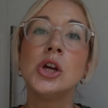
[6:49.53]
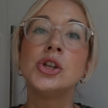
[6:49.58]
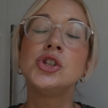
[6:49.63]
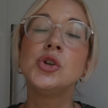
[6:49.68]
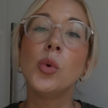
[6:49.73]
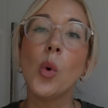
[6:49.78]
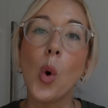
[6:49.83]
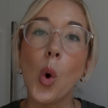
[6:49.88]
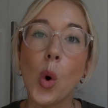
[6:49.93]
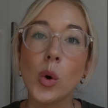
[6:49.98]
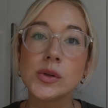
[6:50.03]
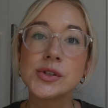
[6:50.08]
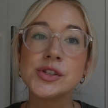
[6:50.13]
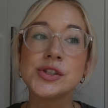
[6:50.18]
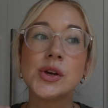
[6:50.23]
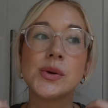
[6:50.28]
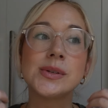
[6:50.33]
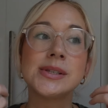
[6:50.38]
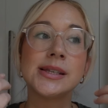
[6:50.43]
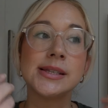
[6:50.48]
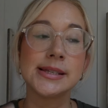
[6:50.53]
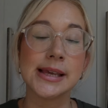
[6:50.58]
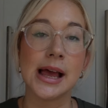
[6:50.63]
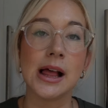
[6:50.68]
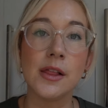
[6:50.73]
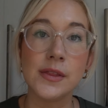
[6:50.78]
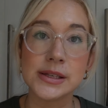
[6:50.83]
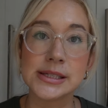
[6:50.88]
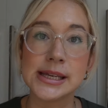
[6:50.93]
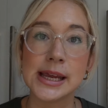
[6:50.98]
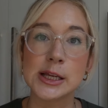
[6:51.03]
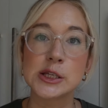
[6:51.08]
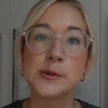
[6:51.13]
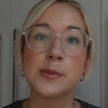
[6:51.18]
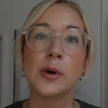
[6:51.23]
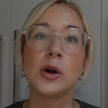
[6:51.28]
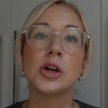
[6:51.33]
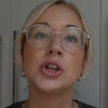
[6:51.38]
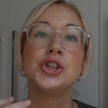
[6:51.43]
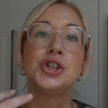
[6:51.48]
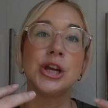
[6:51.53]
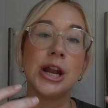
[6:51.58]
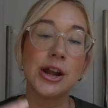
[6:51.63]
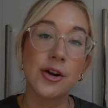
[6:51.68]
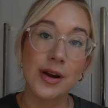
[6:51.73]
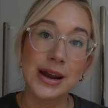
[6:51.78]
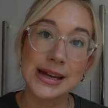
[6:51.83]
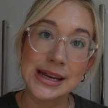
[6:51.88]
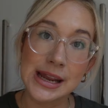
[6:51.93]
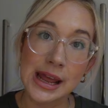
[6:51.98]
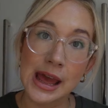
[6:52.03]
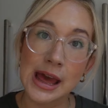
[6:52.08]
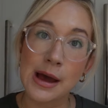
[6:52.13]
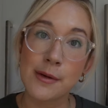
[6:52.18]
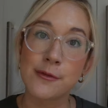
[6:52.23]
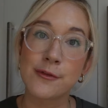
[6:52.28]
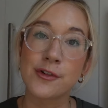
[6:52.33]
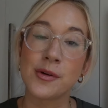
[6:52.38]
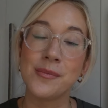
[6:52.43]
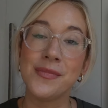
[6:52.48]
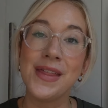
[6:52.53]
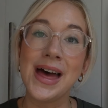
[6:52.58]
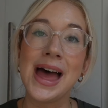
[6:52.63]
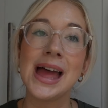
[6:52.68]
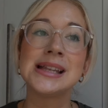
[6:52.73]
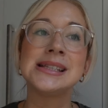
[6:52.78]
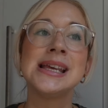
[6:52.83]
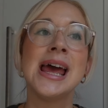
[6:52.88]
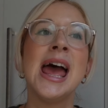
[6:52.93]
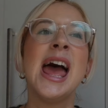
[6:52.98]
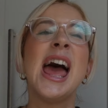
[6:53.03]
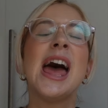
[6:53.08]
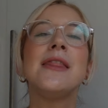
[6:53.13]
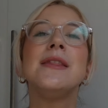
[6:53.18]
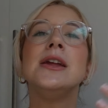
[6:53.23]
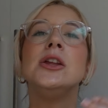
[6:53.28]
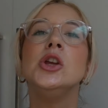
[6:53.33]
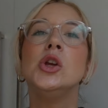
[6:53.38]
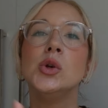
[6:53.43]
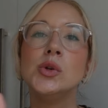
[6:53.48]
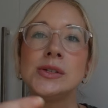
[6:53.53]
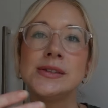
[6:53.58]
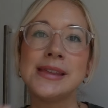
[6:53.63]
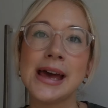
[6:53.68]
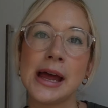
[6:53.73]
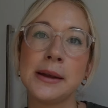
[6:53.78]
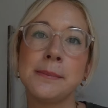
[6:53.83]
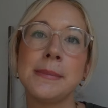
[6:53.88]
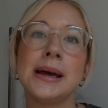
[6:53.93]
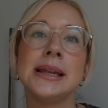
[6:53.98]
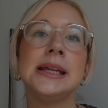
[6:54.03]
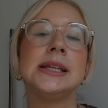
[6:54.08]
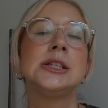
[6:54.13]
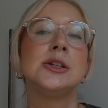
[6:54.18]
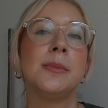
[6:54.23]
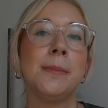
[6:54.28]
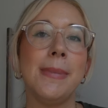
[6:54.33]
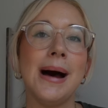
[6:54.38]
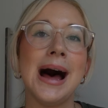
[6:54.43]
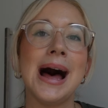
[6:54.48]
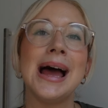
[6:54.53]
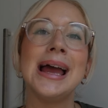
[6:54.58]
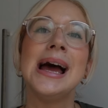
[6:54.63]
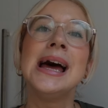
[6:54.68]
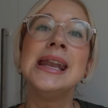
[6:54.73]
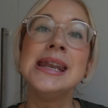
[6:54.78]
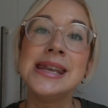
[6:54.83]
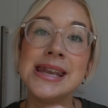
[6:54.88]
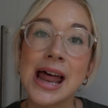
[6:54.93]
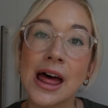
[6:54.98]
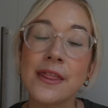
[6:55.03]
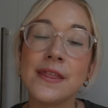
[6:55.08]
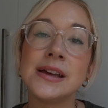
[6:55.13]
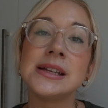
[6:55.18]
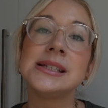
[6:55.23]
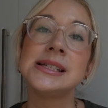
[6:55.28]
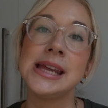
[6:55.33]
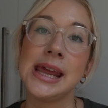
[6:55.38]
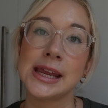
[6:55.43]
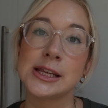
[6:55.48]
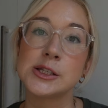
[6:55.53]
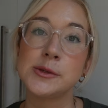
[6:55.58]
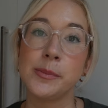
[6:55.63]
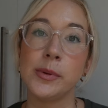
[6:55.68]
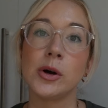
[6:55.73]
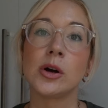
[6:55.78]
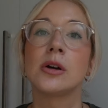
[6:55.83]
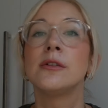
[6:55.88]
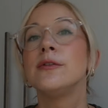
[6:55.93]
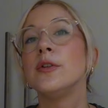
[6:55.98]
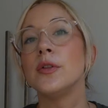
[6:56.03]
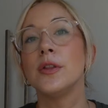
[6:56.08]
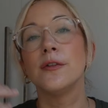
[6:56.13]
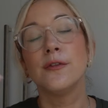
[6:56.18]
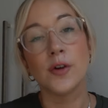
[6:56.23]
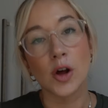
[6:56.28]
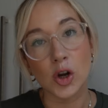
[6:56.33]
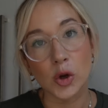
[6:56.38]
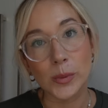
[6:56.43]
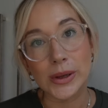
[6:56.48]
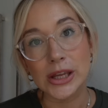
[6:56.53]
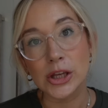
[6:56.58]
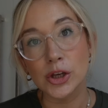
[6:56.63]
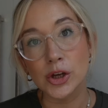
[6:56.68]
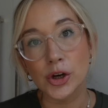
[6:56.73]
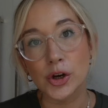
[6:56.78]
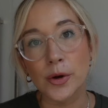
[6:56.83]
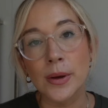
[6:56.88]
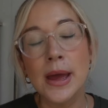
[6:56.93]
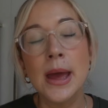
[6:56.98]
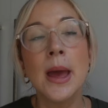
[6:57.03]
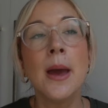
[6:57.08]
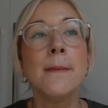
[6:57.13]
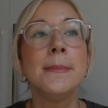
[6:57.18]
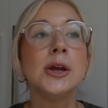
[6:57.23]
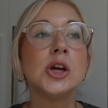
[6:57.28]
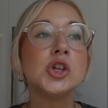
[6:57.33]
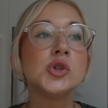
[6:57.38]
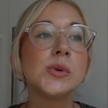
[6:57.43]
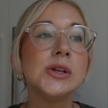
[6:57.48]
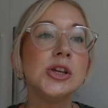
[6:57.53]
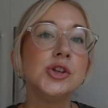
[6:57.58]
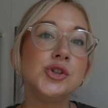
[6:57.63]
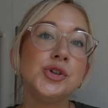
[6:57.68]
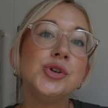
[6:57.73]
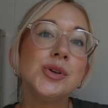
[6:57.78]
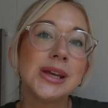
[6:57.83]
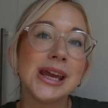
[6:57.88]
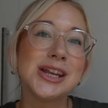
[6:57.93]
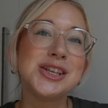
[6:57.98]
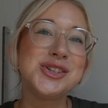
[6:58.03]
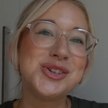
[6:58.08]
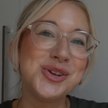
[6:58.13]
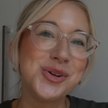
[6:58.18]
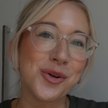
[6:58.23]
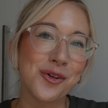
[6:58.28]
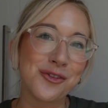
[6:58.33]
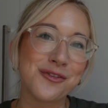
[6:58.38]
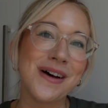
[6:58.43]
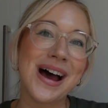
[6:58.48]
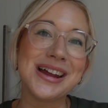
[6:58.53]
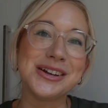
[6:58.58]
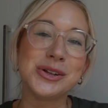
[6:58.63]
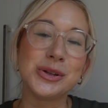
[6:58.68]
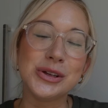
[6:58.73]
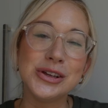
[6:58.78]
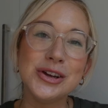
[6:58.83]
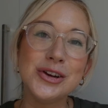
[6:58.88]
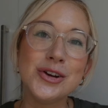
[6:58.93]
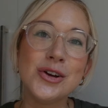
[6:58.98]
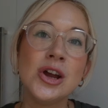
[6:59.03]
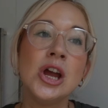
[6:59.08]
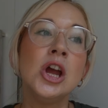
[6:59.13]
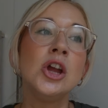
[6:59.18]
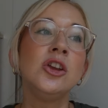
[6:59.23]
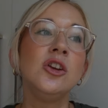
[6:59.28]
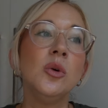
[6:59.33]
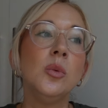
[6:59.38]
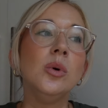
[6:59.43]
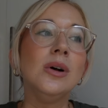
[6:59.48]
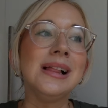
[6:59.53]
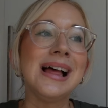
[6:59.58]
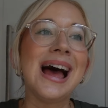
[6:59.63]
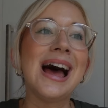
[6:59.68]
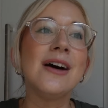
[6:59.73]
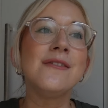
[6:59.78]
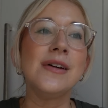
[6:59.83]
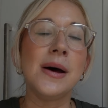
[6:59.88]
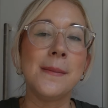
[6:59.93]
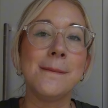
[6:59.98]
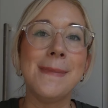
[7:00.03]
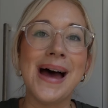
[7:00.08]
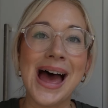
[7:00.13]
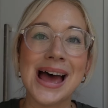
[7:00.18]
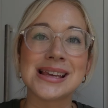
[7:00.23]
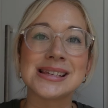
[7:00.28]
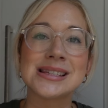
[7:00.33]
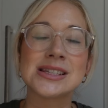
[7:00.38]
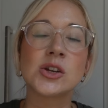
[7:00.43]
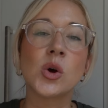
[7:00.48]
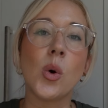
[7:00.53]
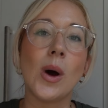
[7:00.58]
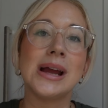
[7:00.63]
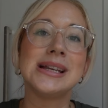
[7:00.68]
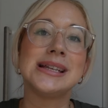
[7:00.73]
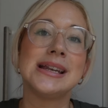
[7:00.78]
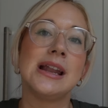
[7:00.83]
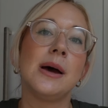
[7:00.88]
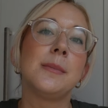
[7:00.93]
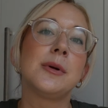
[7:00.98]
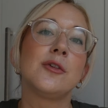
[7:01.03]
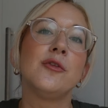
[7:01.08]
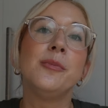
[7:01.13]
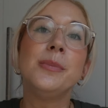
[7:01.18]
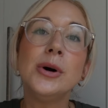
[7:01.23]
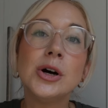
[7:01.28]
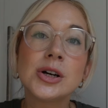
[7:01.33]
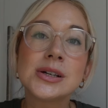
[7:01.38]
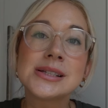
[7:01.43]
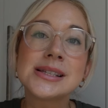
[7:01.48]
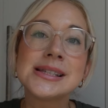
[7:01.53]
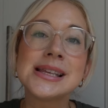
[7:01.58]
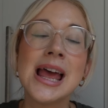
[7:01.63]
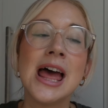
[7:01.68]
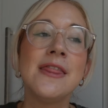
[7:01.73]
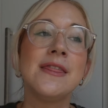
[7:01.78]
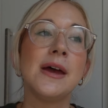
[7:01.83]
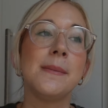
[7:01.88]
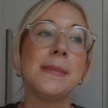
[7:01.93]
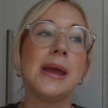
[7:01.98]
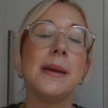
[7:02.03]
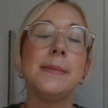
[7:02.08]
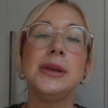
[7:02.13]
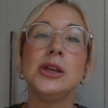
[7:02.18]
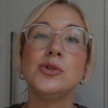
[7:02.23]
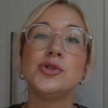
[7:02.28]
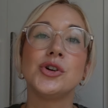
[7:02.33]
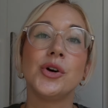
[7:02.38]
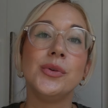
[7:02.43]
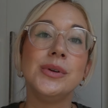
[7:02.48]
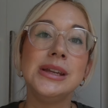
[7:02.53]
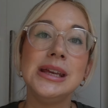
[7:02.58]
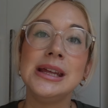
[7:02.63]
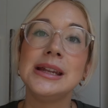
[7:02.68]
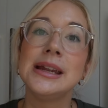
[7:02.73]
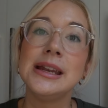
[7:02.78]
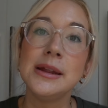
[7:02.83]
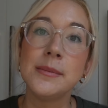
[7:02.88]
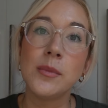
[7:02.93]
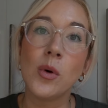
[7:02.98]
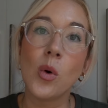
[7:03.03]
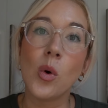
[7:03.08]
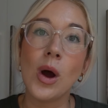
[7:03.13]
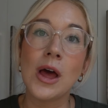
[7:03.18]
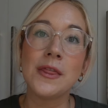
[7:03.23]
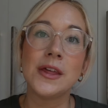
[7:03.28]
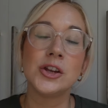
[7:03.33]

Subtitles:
to also sell the textbook, generate income from that, and then use that money to buy another textbook for the following year. Because when you do get to your final year, you will have amassed quite a number of books that maybe you don't need anymore and